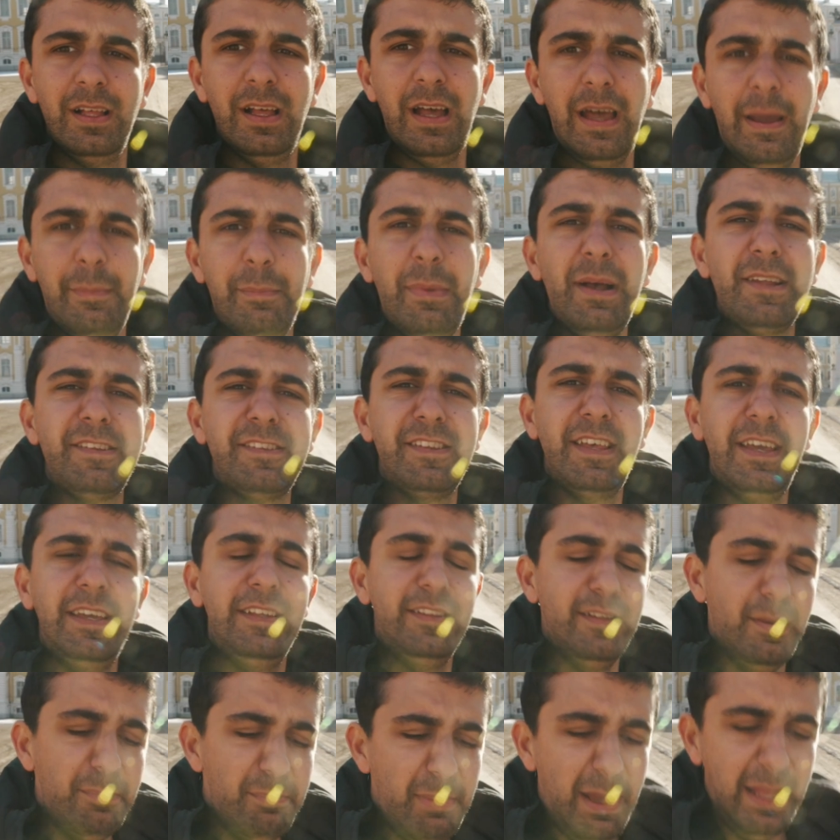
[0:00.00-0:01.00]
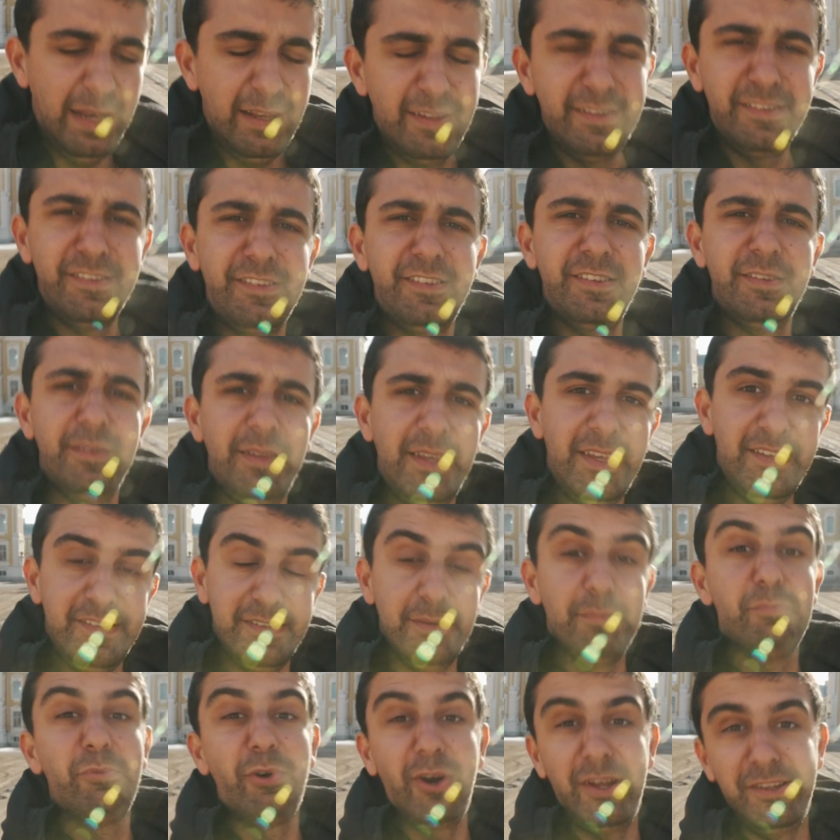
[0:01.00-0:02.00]
I must say the palace is
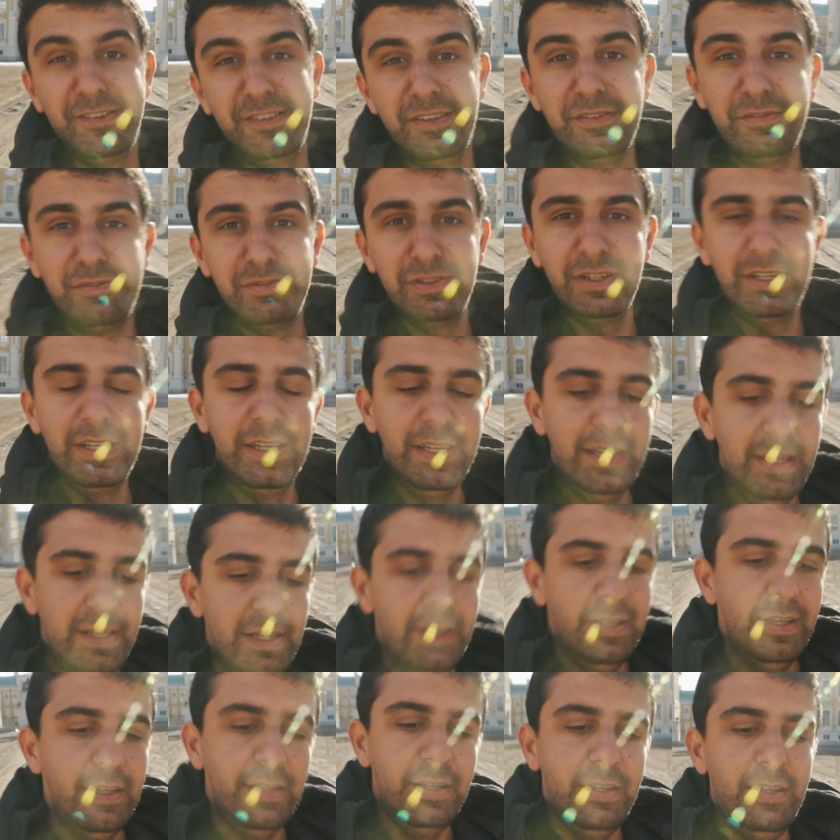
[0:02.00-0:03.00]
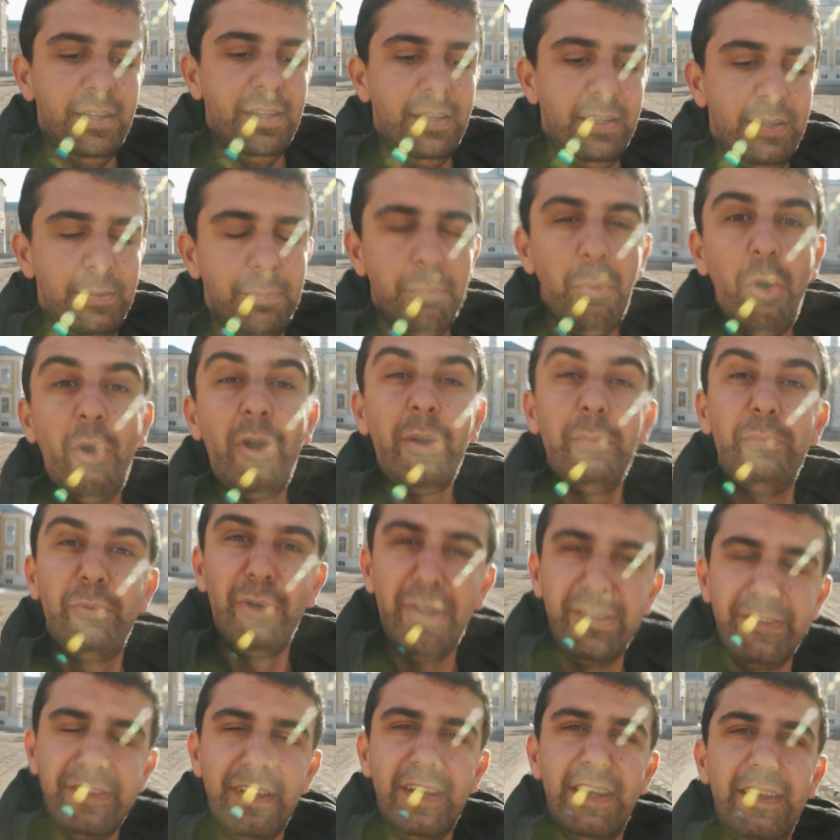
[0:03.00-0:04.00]
impressive. More
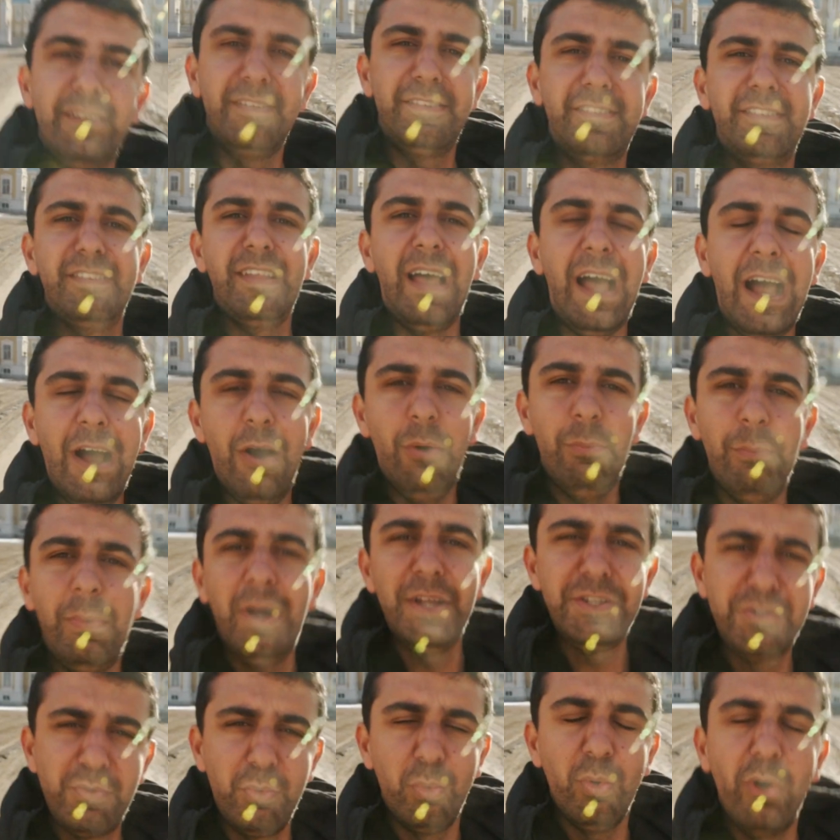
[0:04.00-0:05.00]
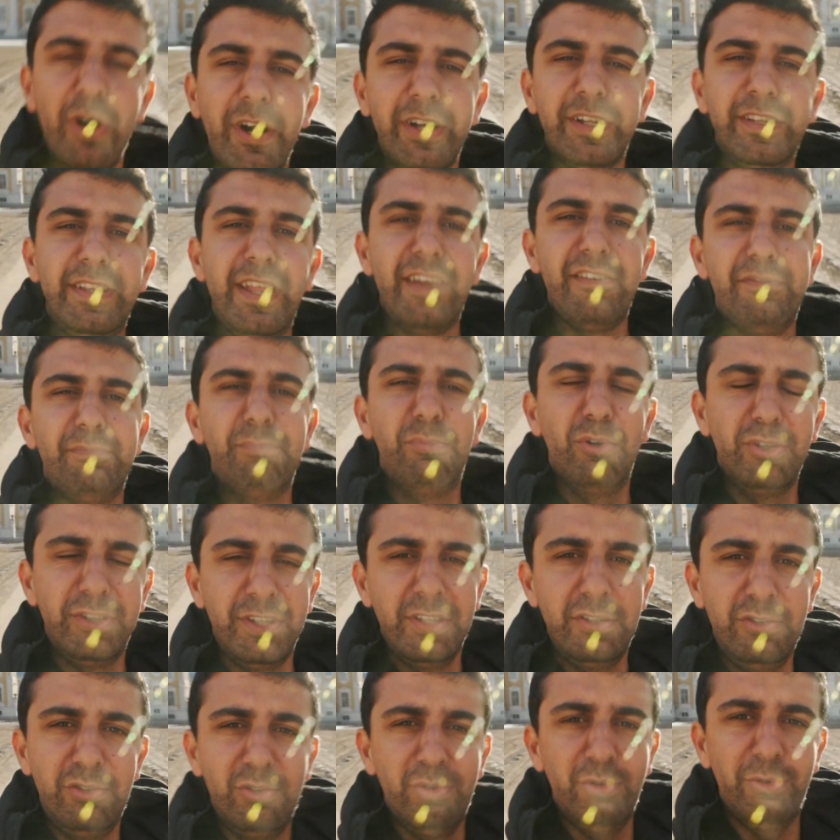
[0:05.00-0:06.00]
impressive is how much work they've put
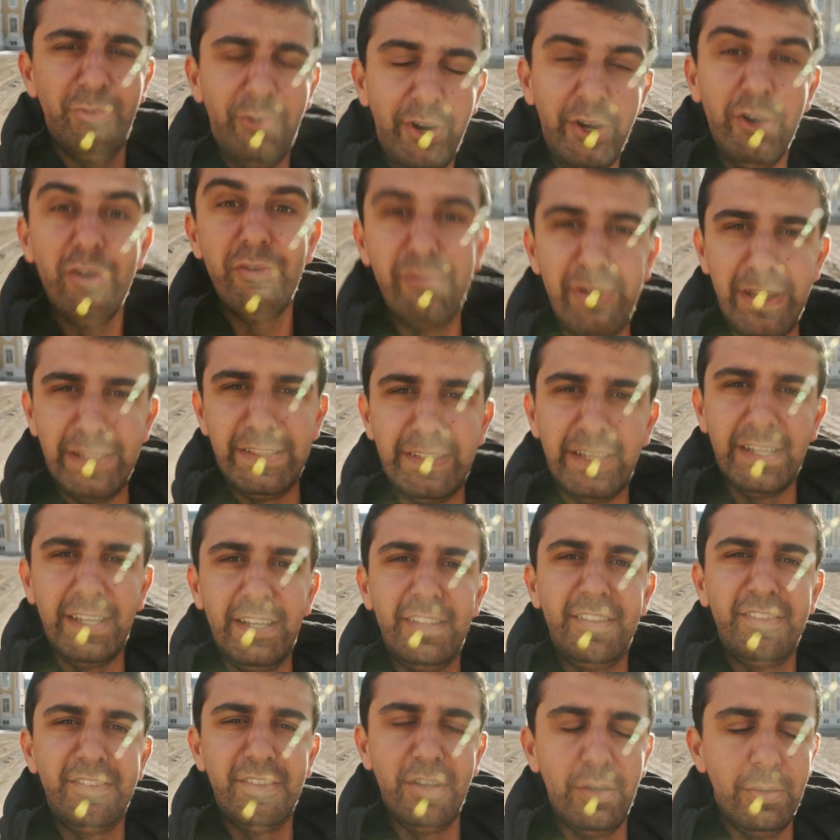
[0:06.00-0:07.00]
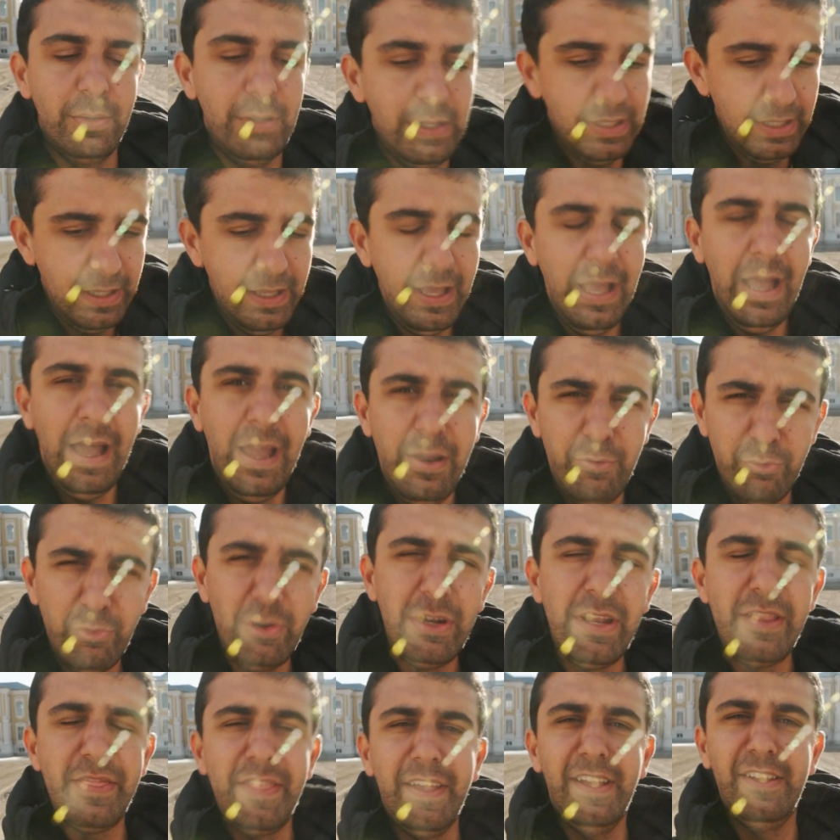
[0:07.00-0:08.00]
into renovating it. So I
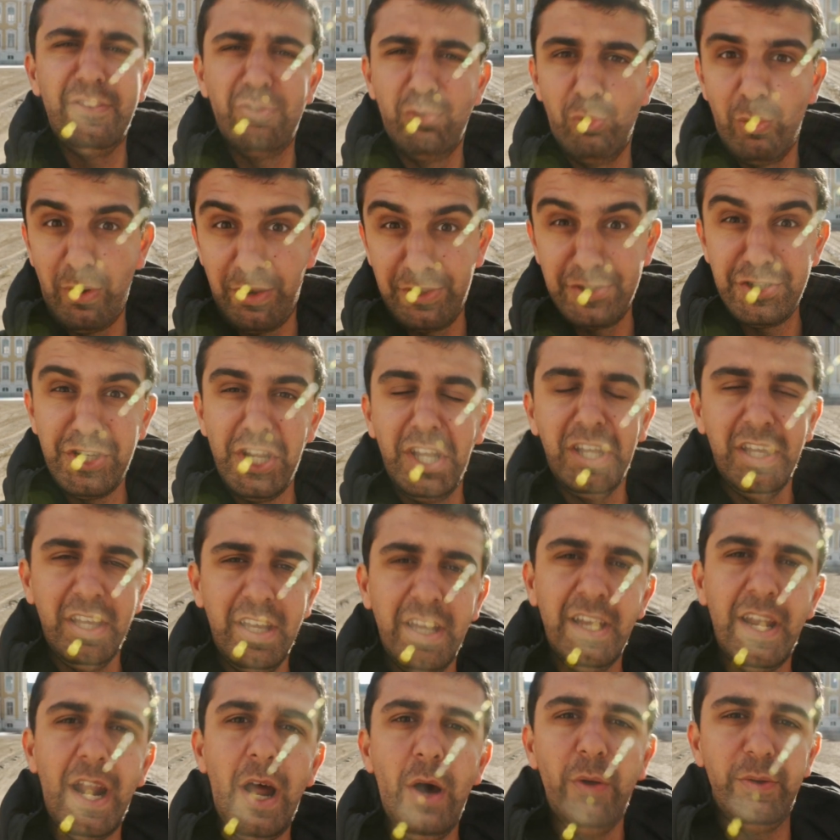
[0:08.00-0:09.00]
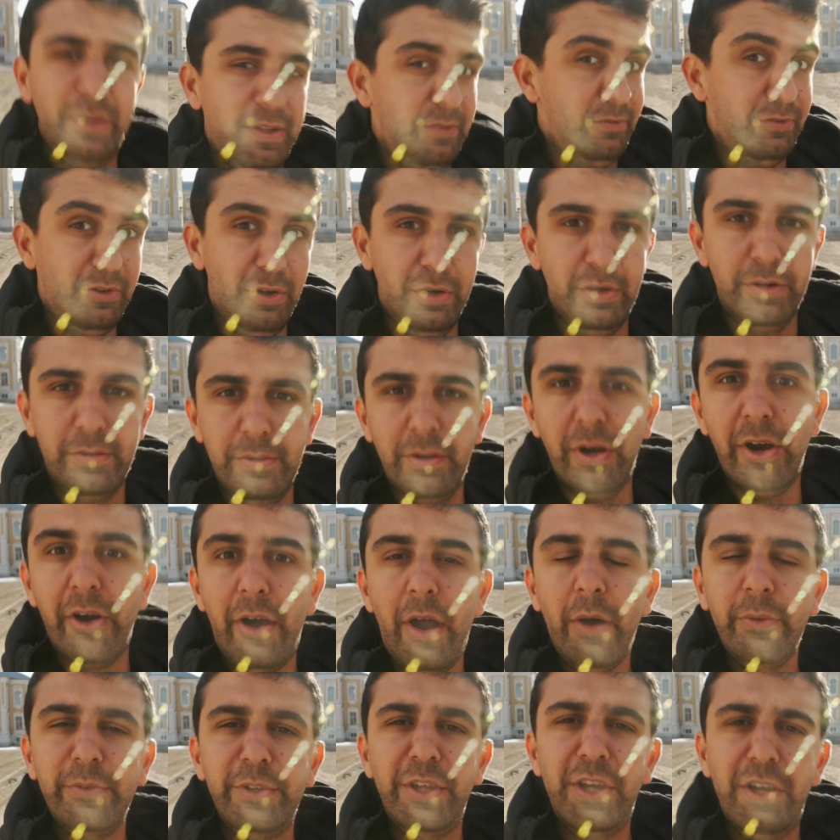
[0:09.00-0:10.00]
really think it's worth checking it out if you're
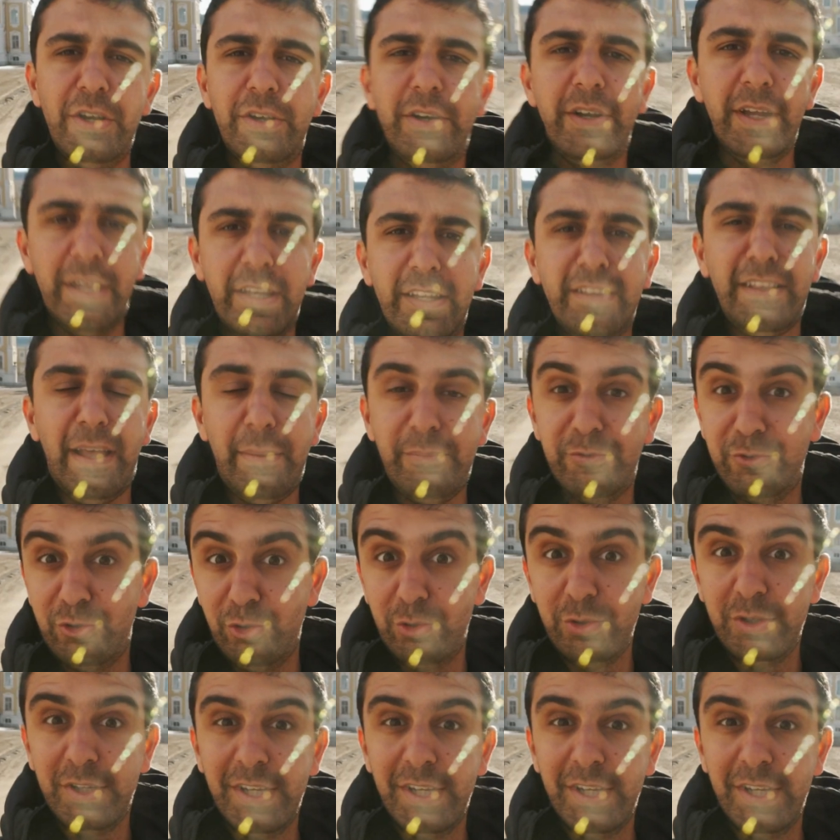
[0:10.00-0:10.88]
around here anytime soon.